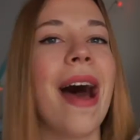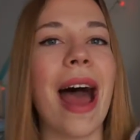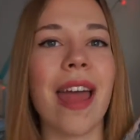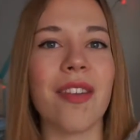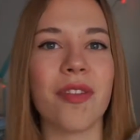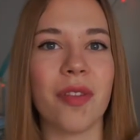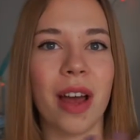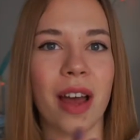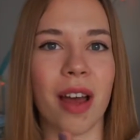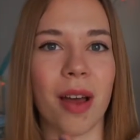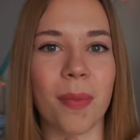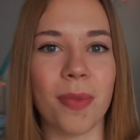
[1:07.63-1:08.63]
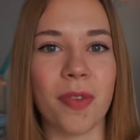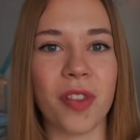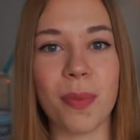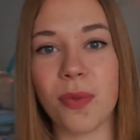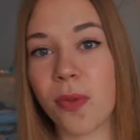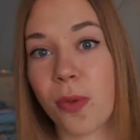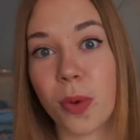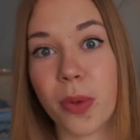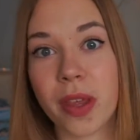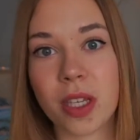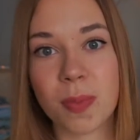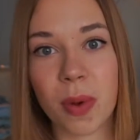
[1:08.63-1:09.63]
I've flipped
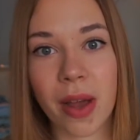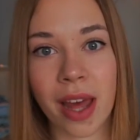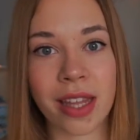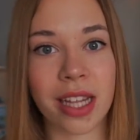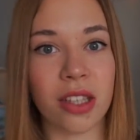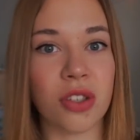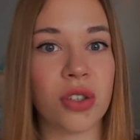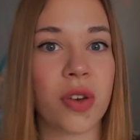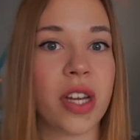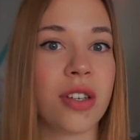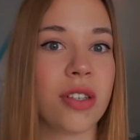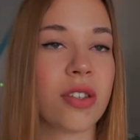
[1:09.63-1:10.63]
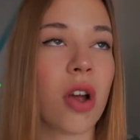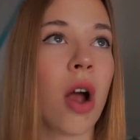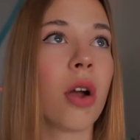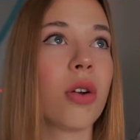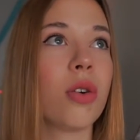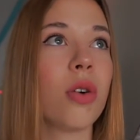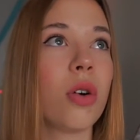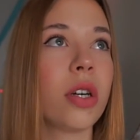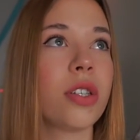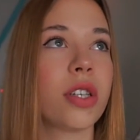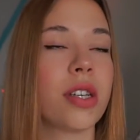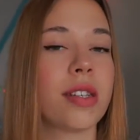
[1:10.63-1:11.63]
through this book and the illustrations are
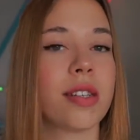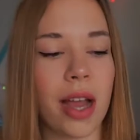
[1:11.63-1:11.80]
gorgeous.